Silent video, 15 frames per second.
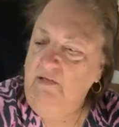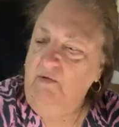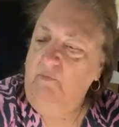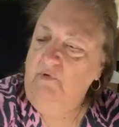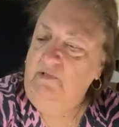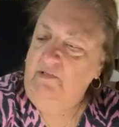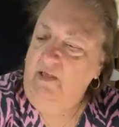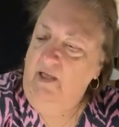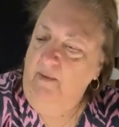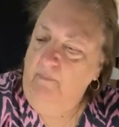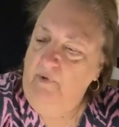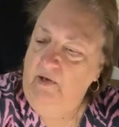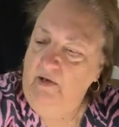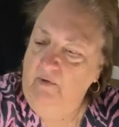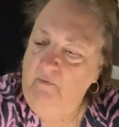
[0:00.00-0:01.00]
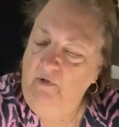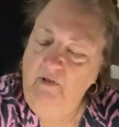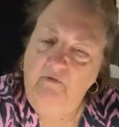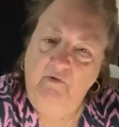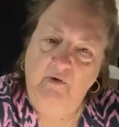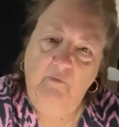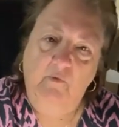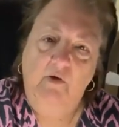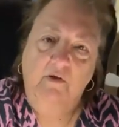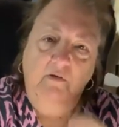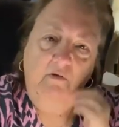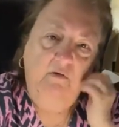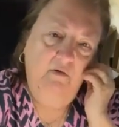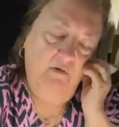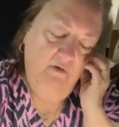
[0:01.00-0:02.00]
see what's happening with
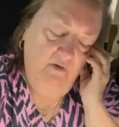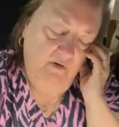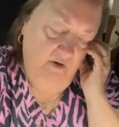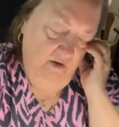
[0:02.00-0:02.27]
everyone.